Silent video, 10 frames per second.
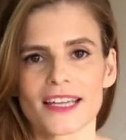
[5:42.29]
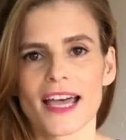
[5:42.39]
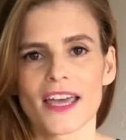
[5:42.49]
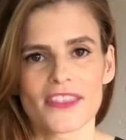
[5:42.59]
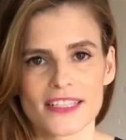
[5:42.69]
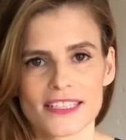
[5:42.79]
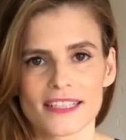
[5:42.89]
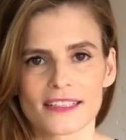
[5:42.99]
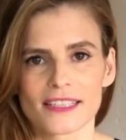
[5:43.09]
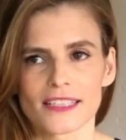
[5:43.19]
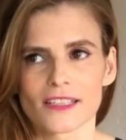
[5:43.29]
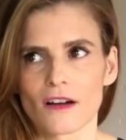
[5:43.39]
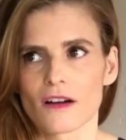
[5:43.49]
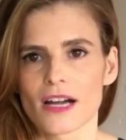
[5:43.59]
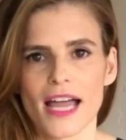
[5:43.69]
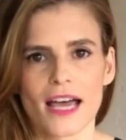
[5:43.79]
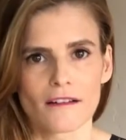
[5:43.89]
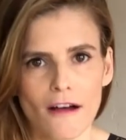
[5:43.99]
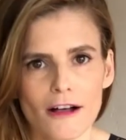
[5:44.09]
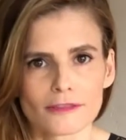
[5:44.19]
authentically or at
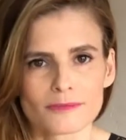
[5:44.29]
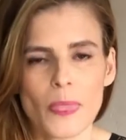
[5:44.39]
all.